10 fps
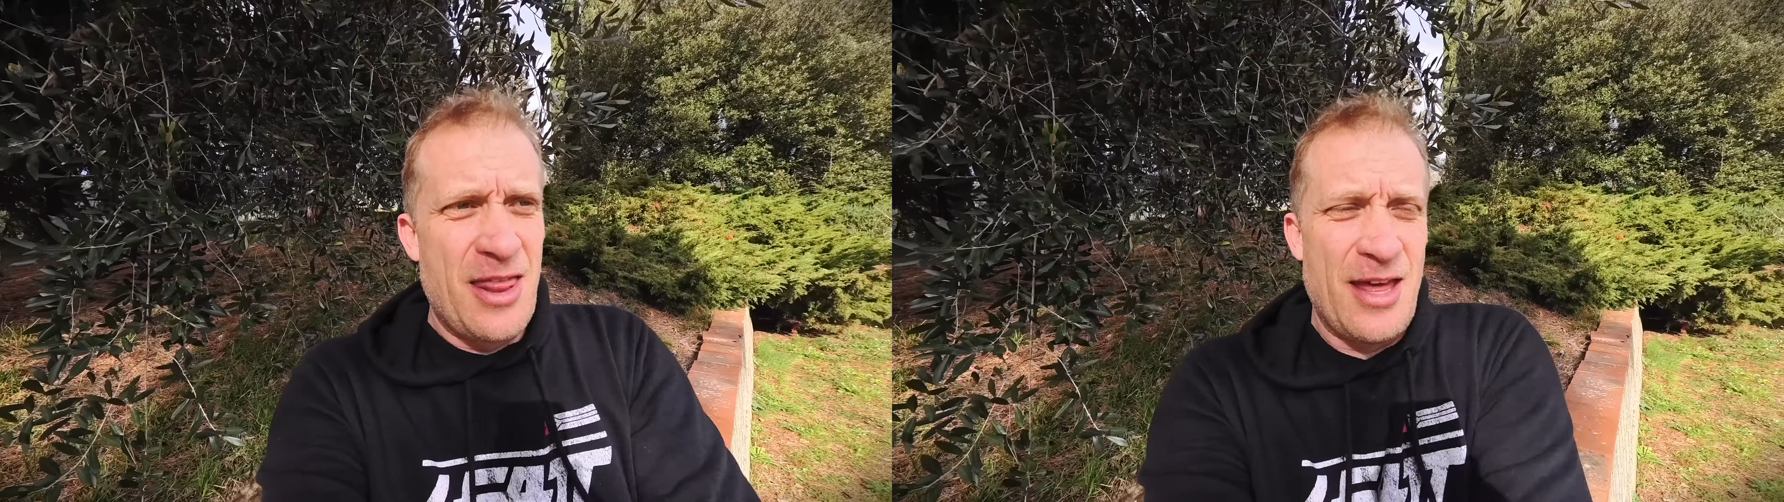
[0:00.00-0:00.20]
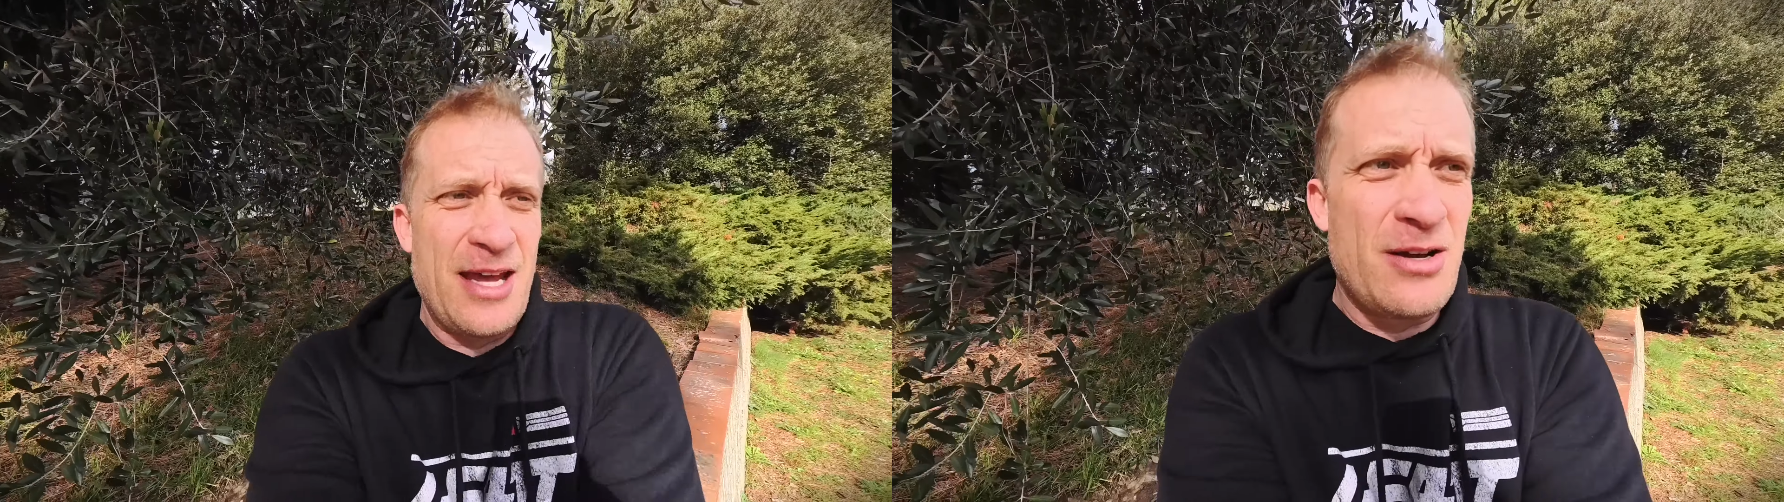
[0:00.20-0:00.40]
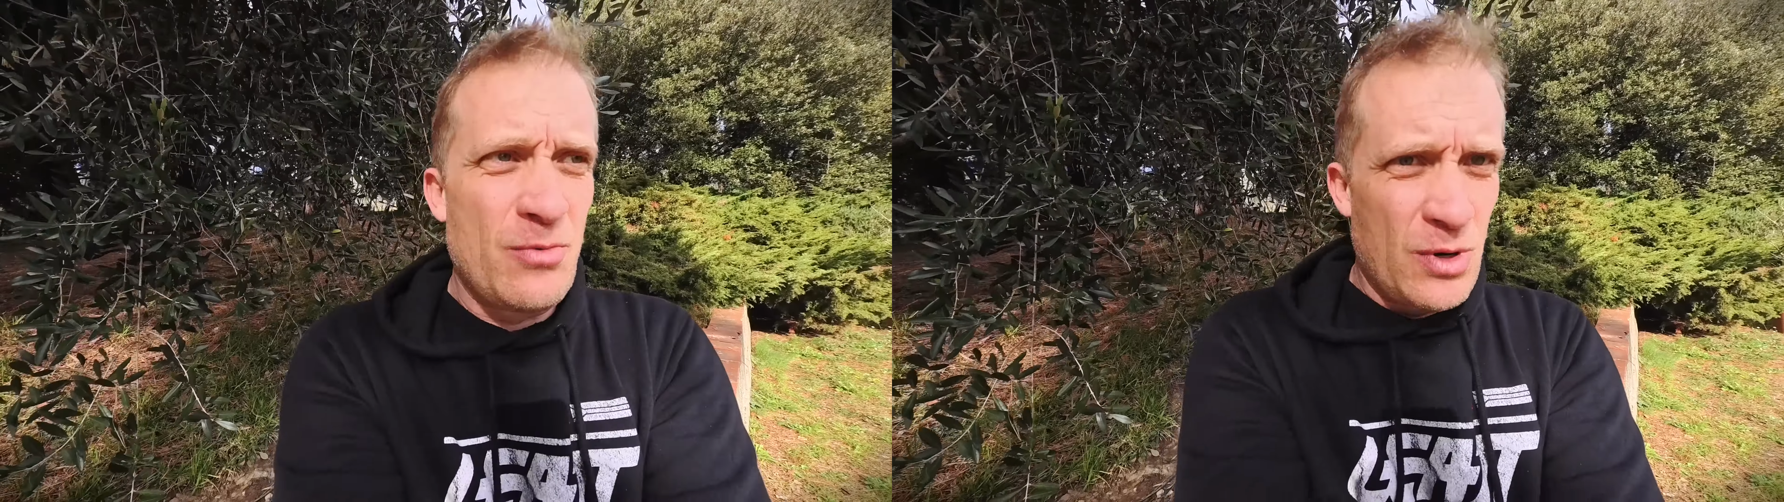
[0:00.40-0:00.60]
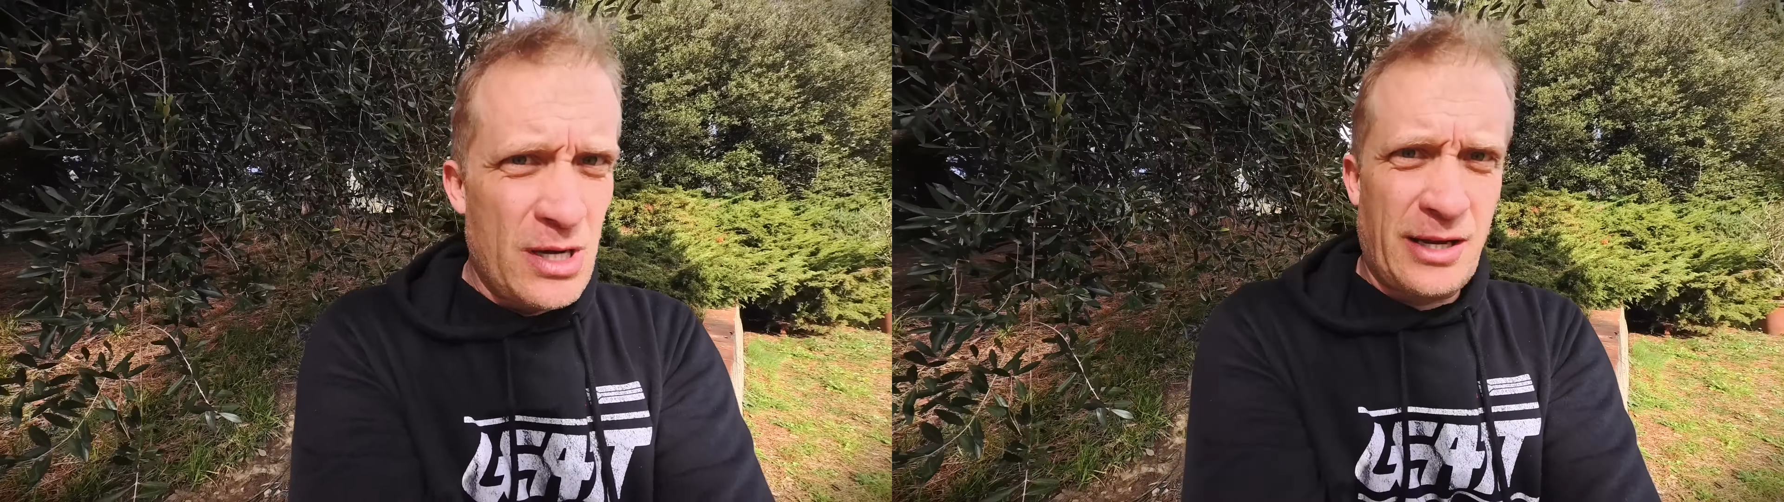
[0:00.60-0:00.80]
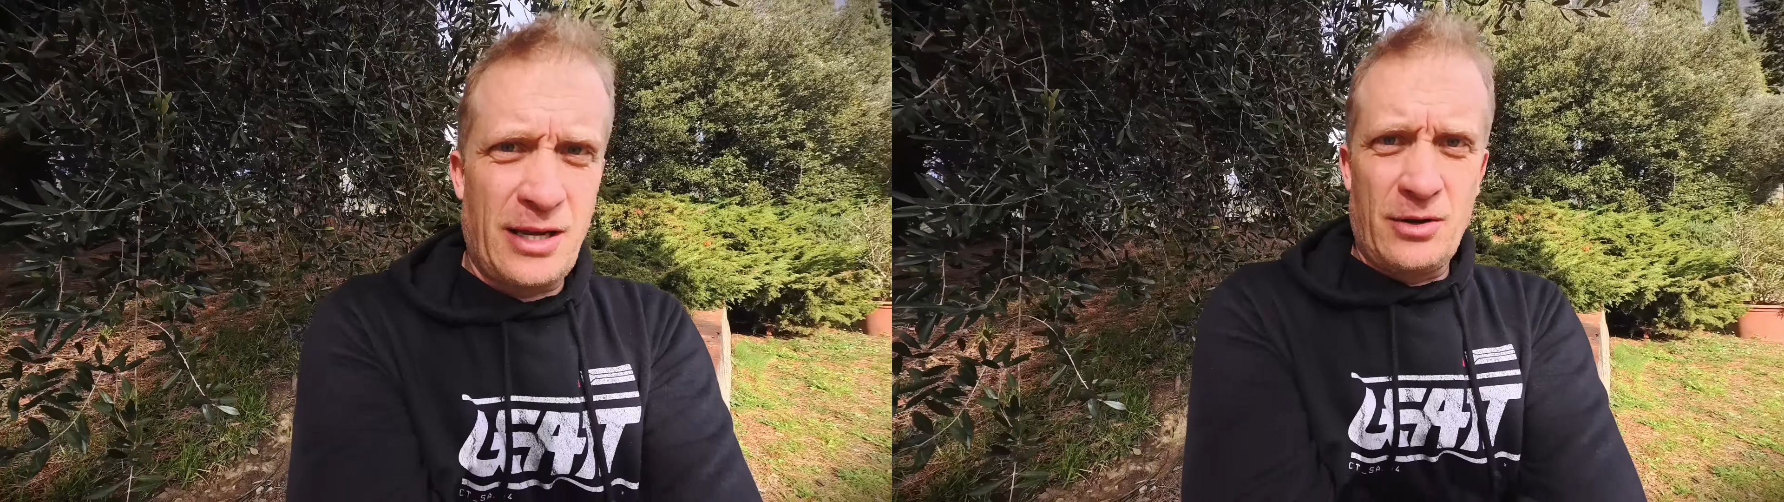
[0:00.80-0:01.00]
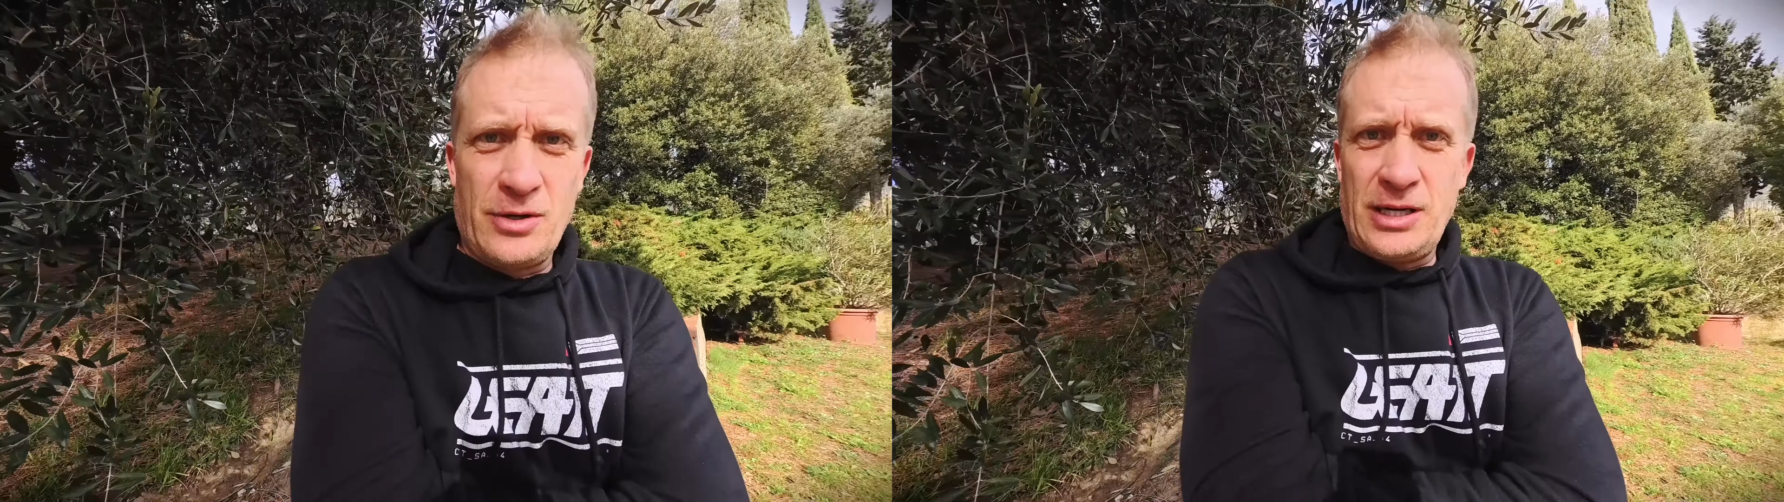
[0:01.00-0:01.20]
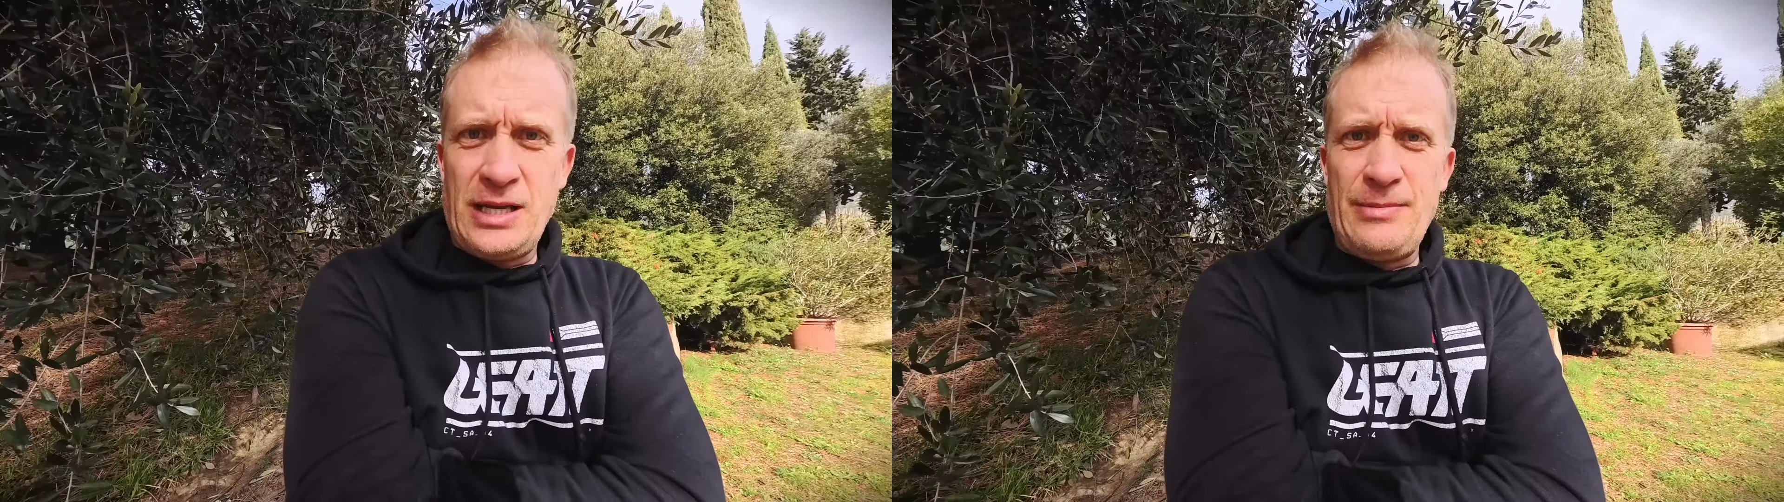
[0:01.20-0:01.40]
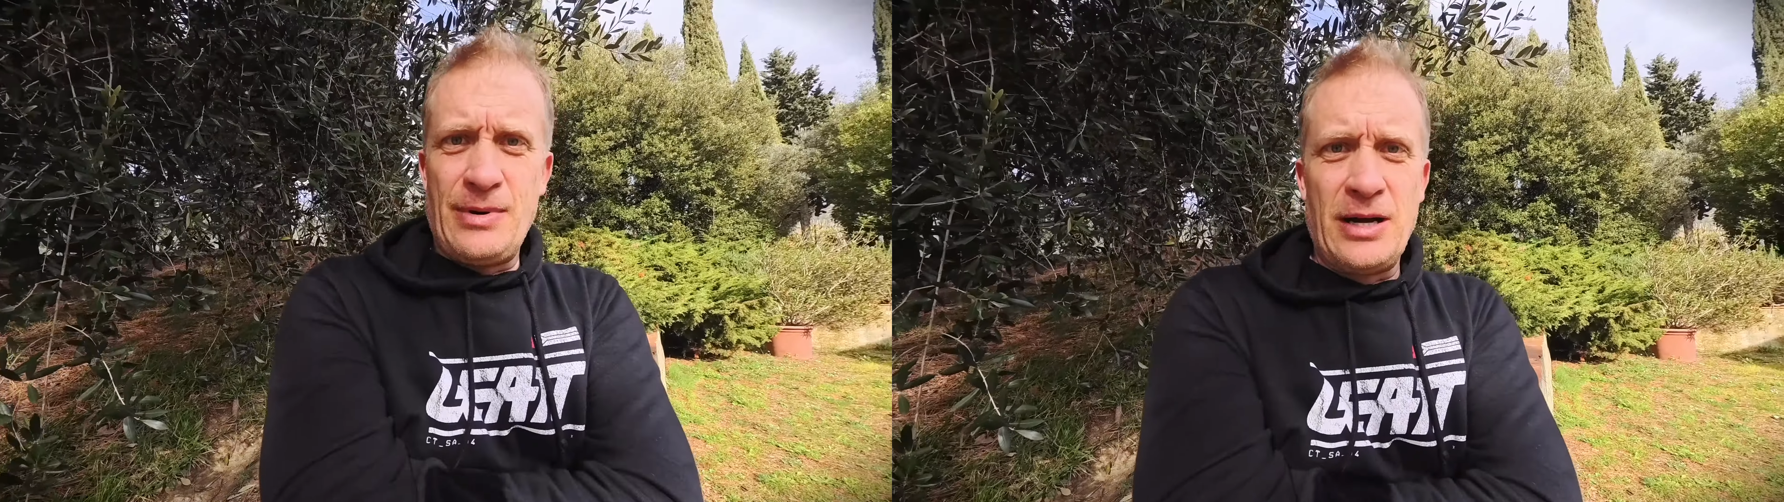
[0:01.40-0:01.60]
they are working on an
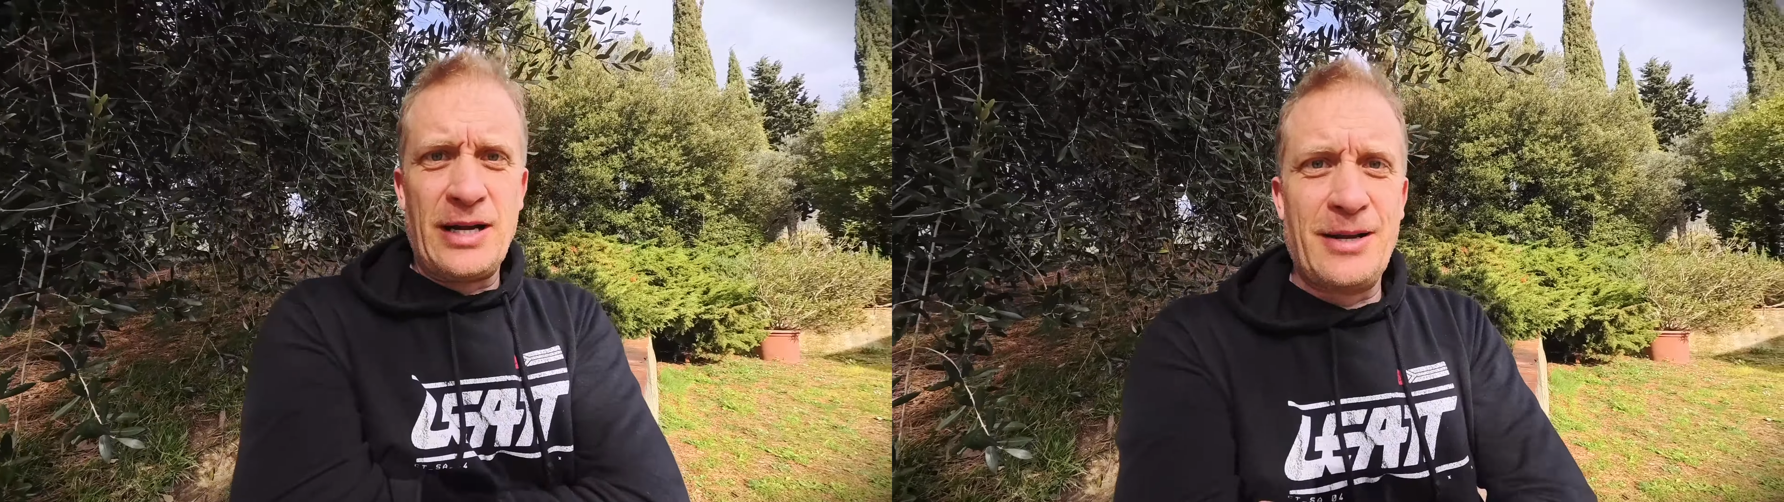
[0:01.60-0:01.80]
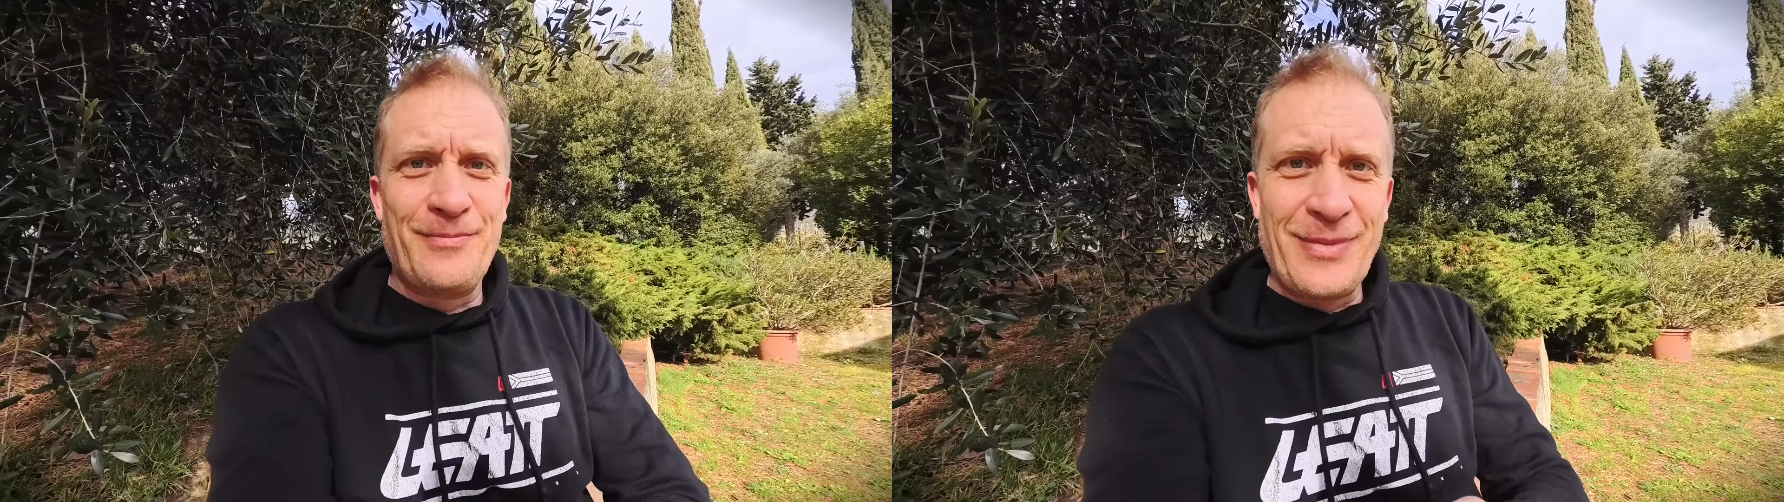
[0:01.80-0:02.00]
e-bike.